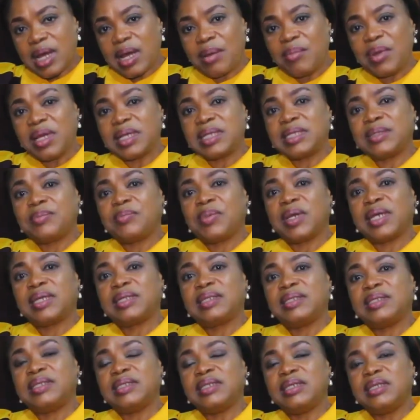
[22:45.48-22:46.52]
I'm
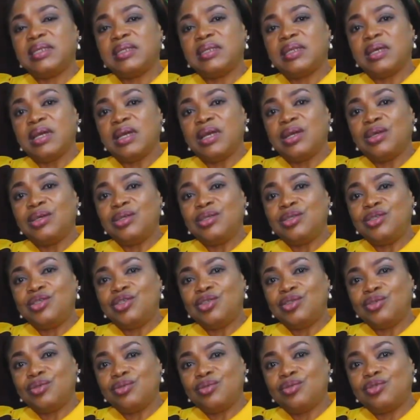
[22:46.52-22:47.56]
expecting
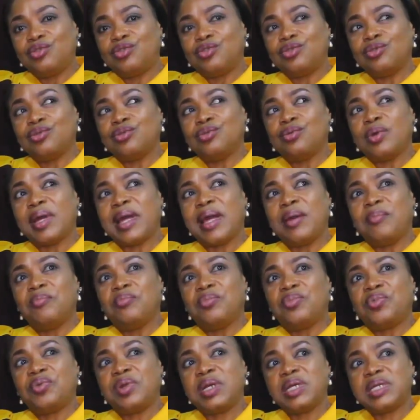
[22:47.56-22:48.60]
you to
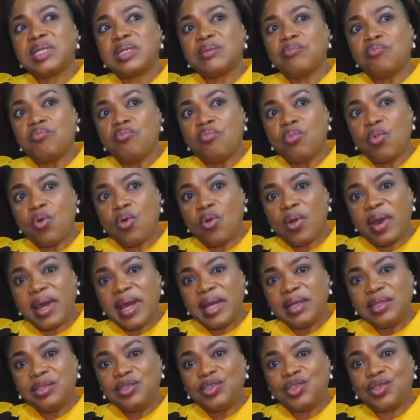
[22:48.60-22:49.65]
embrace more
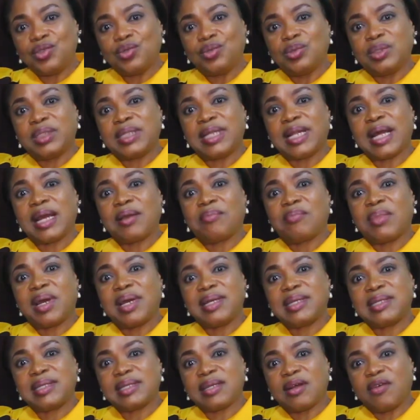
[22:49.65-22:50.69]
NGOs like
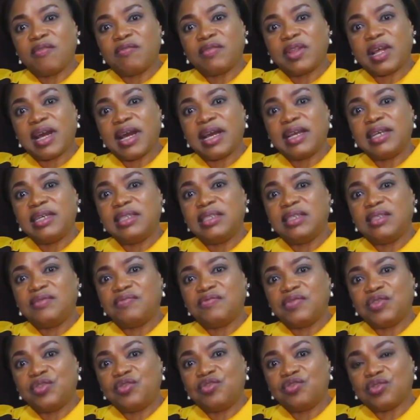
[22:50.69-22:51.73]
myself, that are
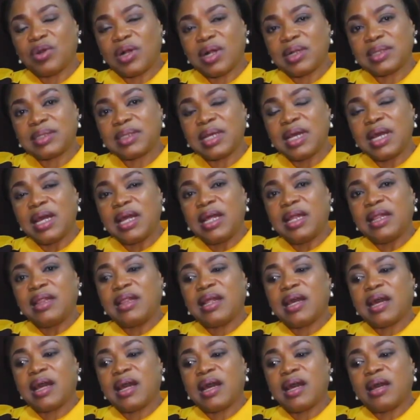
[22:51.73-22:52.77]
individuals
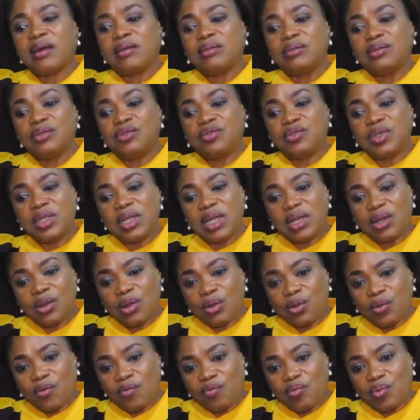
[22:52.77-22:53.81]
that are doing a
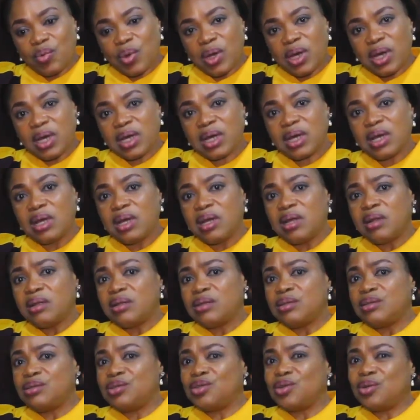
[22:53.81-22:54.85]
lot of work,
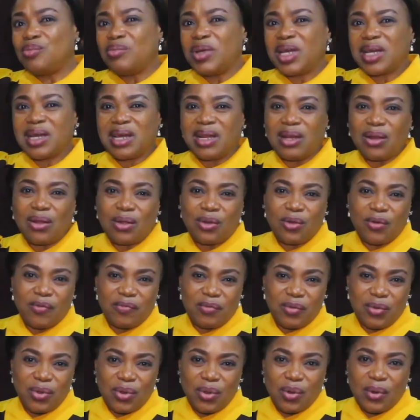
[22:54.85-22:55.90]
don't make a lot
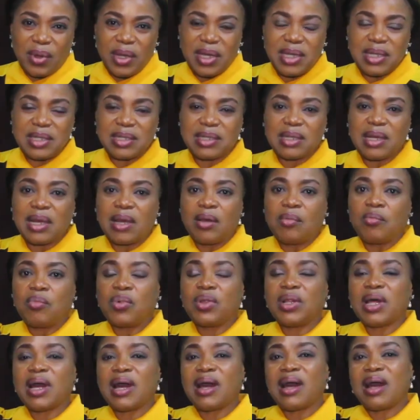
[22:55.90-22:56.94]
of noise,
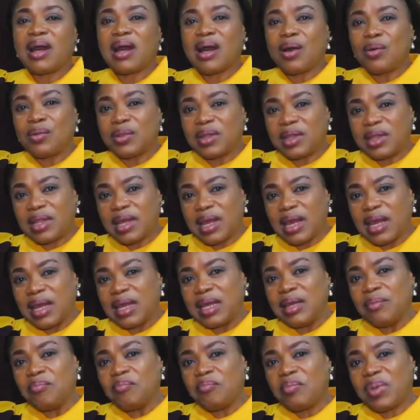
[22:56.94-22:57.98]
but are out there
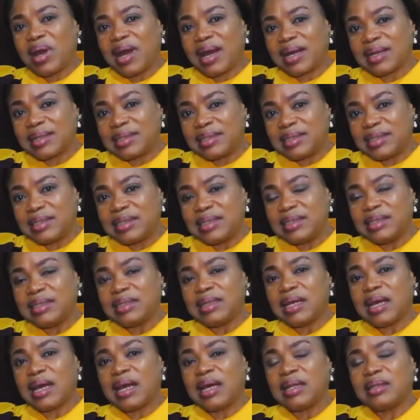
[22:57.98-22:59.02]

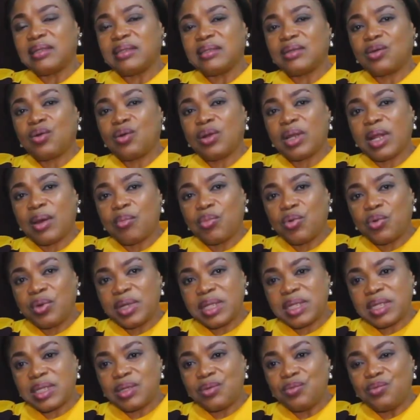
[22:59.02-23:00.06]
impacting and
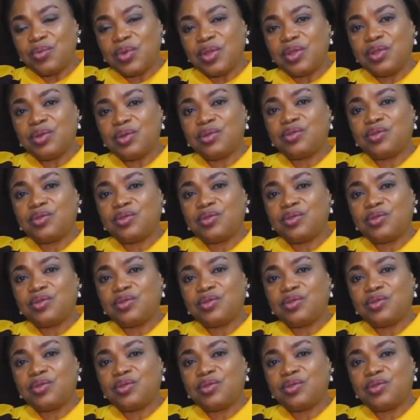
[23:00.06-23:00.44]
collaborating with